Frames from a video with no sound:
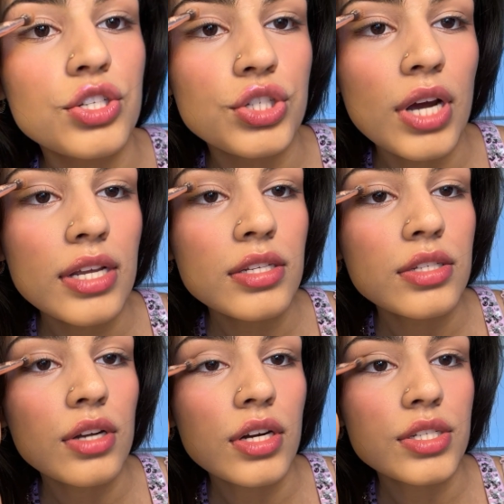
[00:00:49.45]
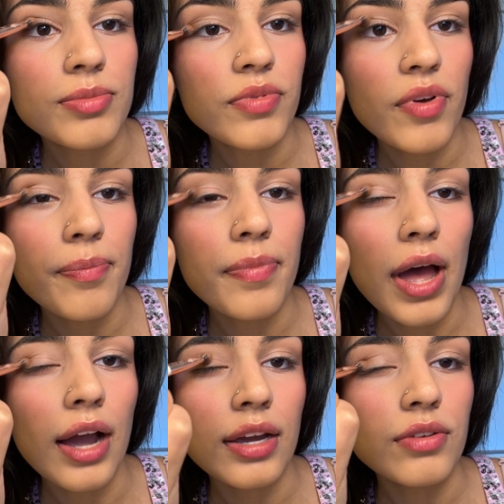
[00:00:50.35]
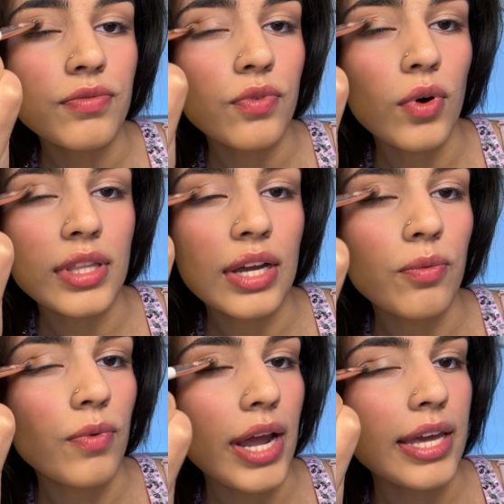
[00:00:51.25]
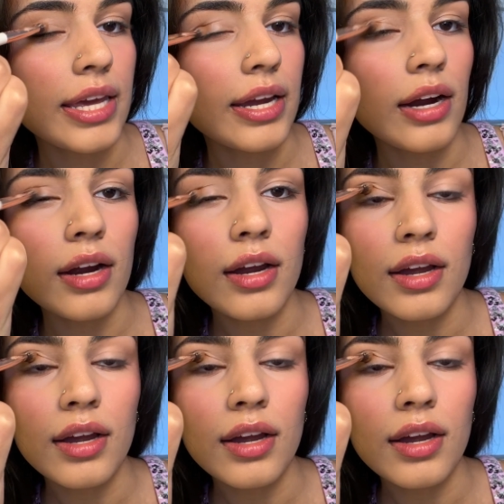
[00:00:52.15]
just start to move it back and forth like right here